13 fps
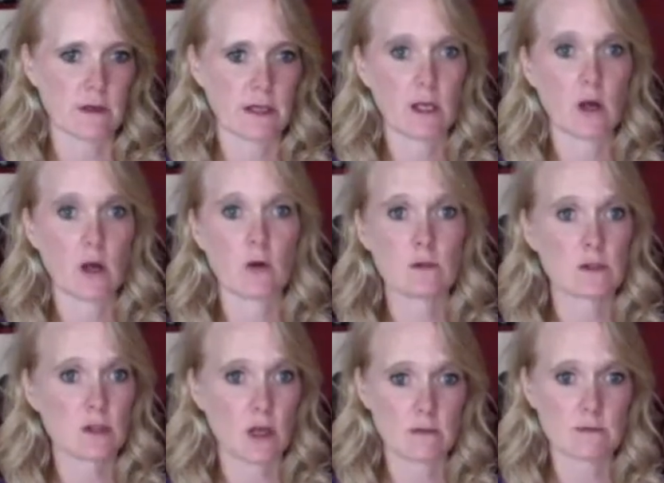He owns a
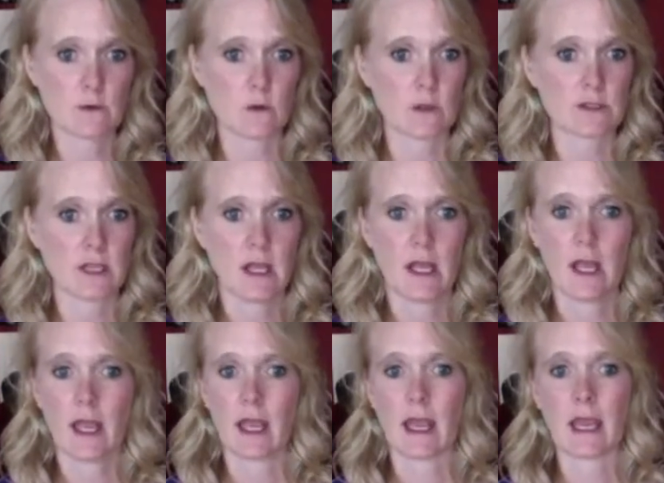golf course,
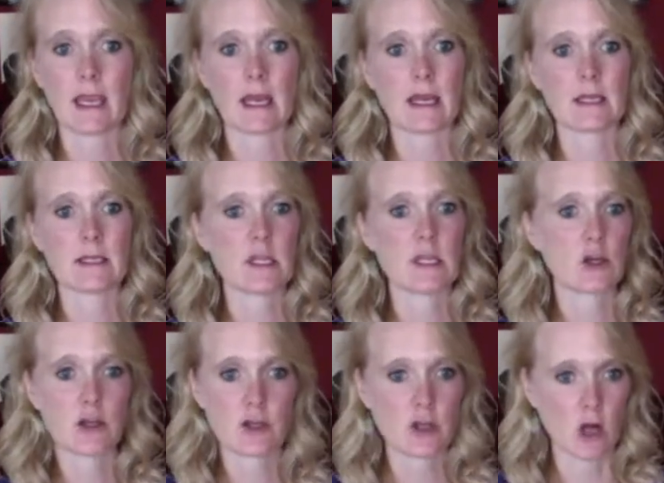and he
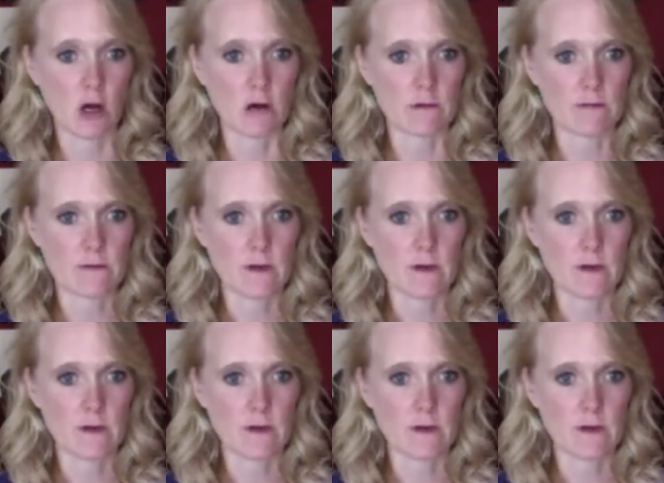couldn't golf.